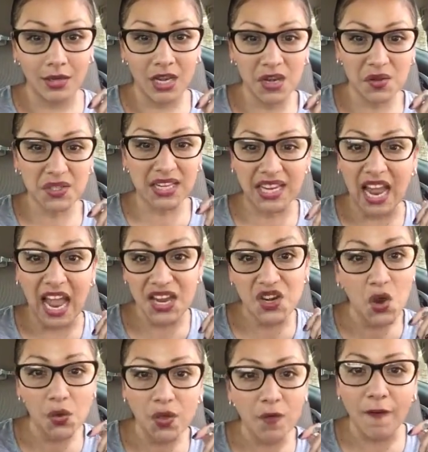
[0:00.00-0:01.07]
And he was like, I
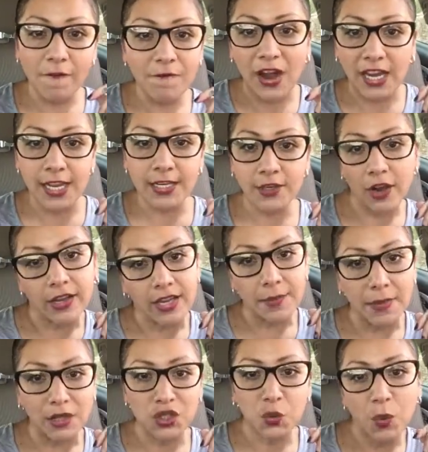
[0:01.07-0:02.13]
know they were fucking
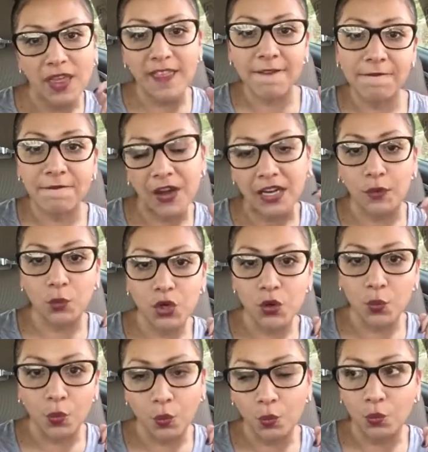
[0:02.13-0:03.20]
talking about you. Why the fuck would
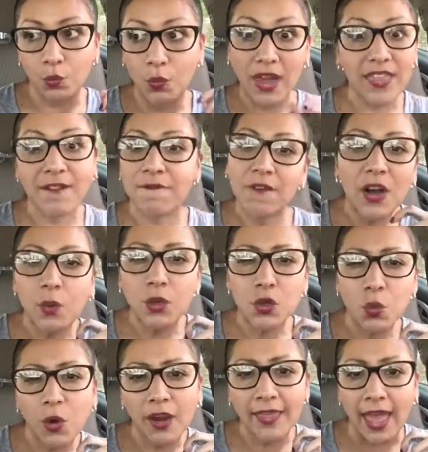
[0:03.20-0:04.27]

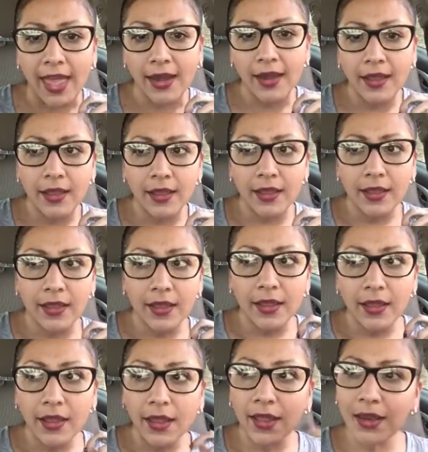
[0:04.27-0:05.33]
you wear that?
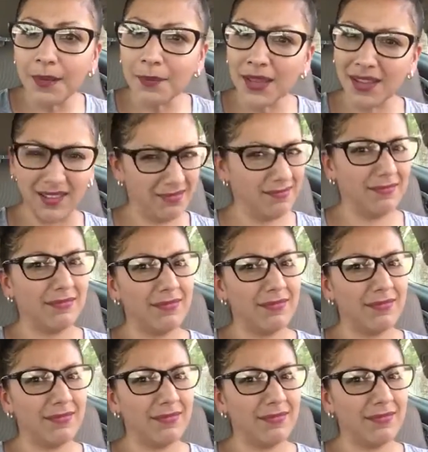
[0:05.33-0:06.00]
And I'm like,